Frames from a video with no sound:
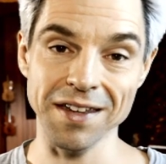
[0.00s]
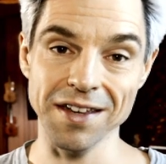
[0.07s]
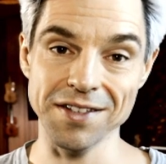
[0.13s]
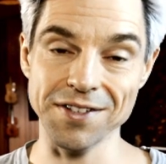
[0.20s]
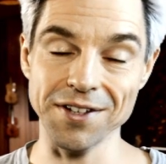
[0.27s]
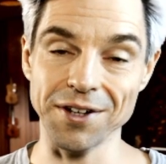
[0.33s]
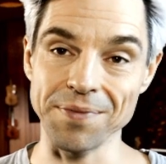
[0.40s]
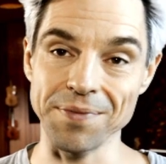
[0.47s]

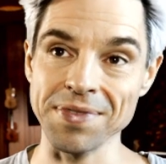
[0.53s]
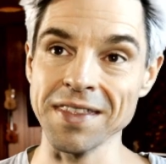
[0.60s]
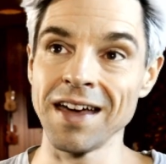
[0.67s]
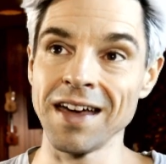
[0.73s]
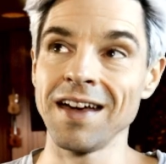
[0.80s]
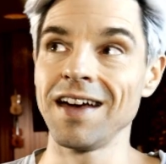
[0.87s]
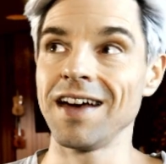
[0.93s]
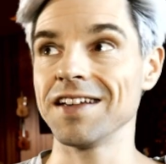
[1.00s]
So
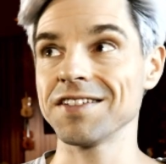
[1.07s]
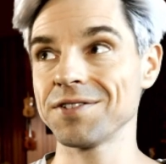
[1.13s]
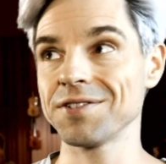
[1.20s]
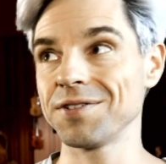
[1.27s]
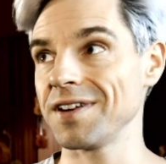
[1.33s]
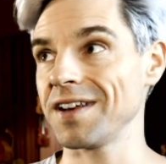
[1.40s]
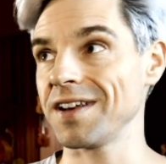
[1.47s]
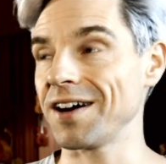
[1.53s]
as it
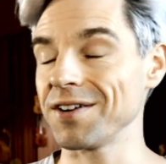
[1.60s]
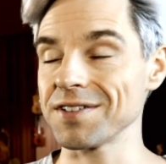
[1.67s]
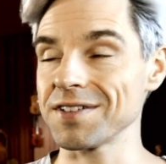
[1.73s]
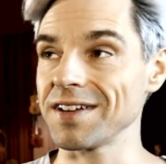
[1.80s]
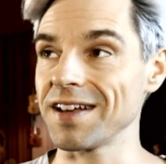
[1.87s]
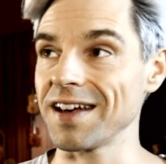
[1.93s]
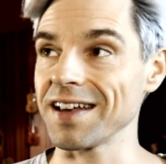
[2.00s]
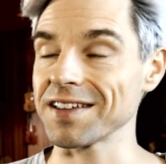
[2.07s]
turned out,
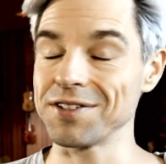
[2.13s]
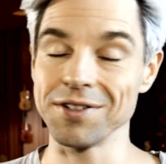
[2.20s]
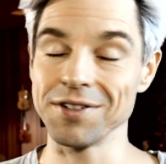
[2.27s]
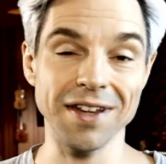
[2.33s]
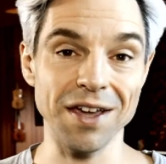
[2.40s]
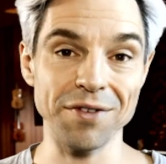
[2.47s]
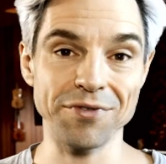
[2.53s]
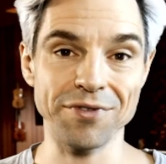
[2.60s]
like
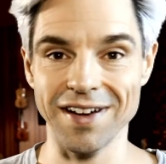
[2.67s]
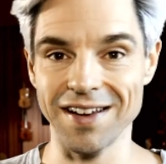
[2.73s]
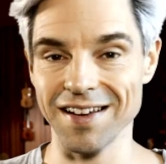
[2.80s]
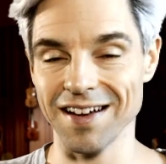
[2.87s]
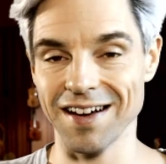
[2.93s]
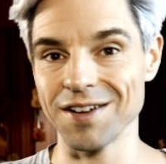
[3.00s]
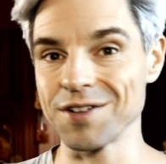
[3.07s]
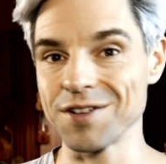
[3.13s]
today, Final
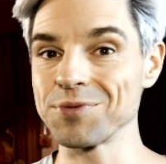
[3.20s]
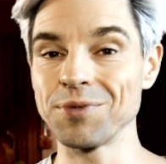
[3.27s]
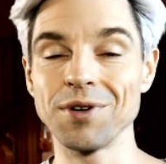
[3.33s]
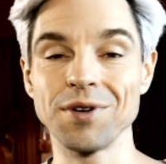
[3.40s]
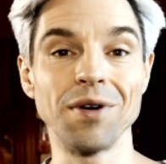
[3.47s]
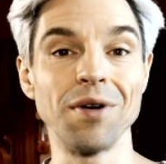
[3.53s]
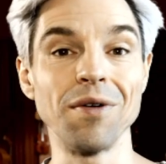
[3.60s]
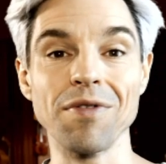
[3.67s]
Cut is
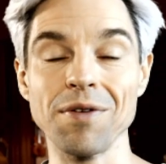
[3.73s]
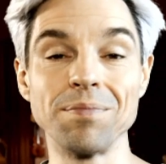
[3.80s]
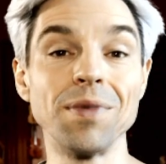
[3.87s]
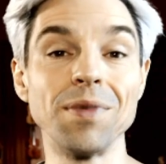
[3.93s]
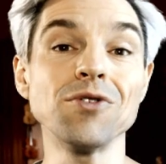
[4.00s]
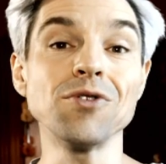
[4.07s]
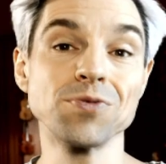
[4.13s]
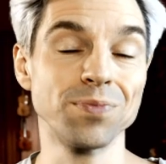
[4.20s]
one of the
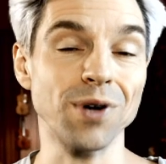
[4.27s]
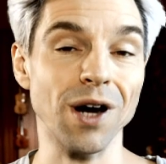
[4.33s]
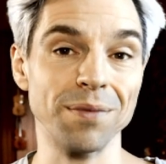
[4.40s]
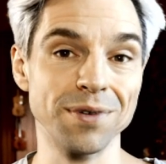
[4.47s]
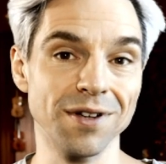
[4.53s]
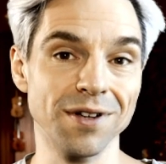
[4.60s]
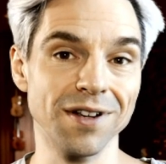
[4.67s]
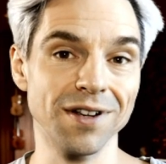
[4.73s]
most
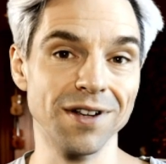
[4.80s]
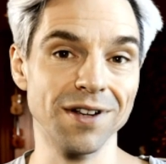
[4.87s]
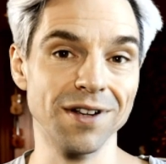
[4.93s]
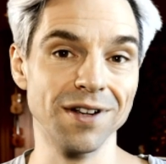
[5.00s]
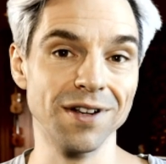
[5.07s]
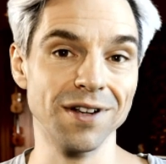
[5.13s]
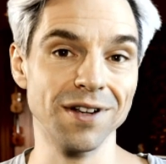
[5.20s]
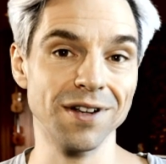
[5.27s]

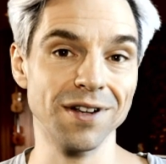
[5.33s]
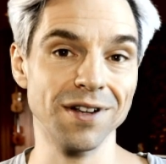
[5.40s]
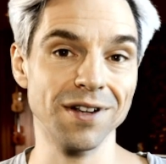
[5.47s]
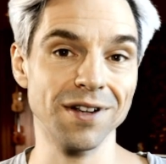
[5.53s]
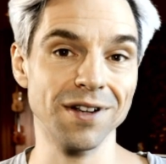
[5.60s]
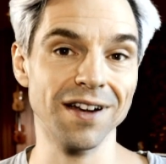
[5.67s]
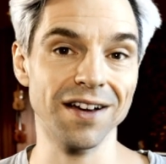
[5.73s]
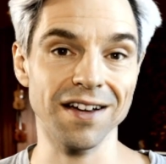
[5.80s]
popular apps
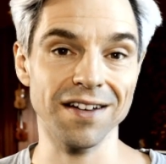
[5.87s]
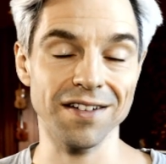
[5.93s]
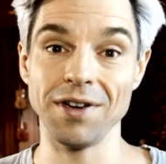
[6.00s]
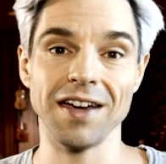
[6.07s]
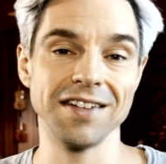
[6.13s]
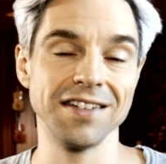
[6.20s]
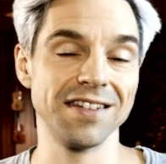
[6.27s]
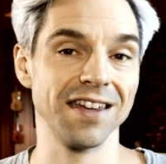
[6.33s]
for video
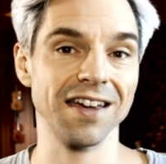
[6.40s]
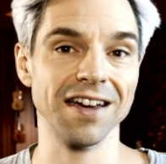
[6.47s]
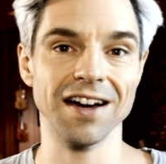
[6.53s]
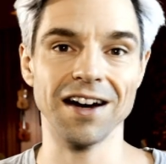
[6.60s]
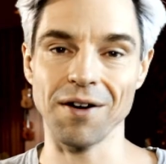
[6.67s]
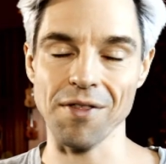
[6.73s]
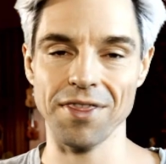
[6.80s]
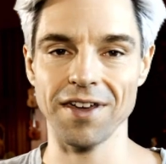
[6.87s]
editing
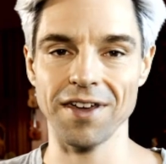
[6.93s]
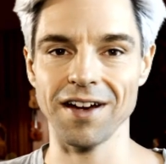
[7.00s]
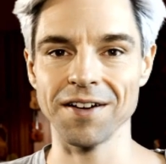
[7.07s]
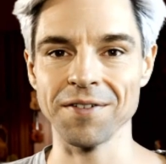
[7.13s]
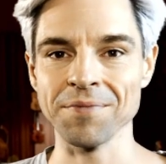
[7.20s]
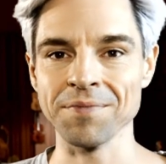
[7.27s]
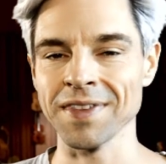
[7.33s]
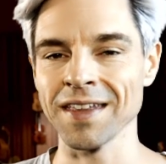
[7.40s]
out there.